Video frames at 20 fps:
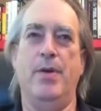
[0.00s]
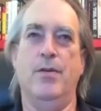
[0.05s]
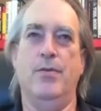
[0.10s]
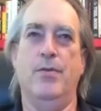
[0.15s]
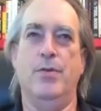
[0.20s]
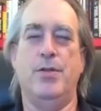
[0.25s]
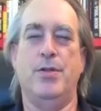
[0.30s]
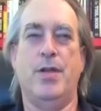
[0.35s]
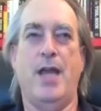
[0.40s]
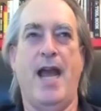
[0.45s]
but it
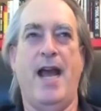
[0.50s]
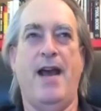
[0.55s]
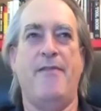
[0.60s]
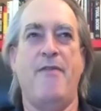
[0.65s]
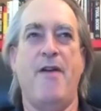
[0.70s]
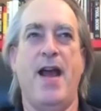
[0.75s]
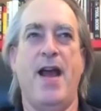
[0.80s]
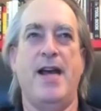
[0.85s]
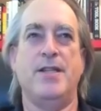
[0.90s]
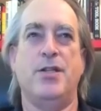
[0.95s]
was
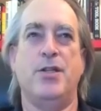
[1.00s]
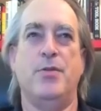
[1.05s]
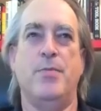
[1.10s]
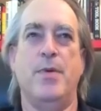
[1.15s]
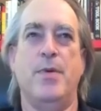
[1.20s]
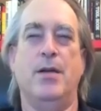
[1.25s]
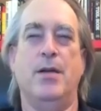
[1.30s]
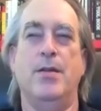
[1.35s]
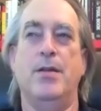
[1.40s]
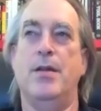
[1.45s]
half-ass is
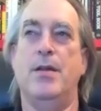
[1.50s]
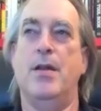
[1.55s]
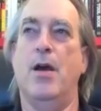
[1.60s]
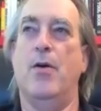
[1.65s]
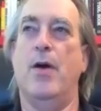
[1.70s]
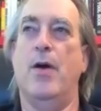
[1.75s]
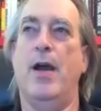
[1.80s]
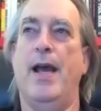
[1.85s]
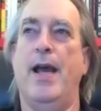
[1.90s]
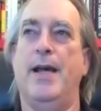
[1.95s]
better than
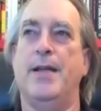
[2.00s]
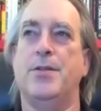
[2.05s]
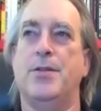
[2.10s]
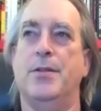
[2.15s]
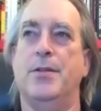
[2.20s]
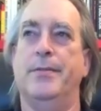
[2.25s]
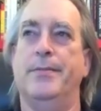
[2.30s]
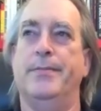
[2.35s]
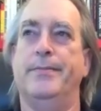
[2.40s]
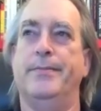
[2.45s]
no ass.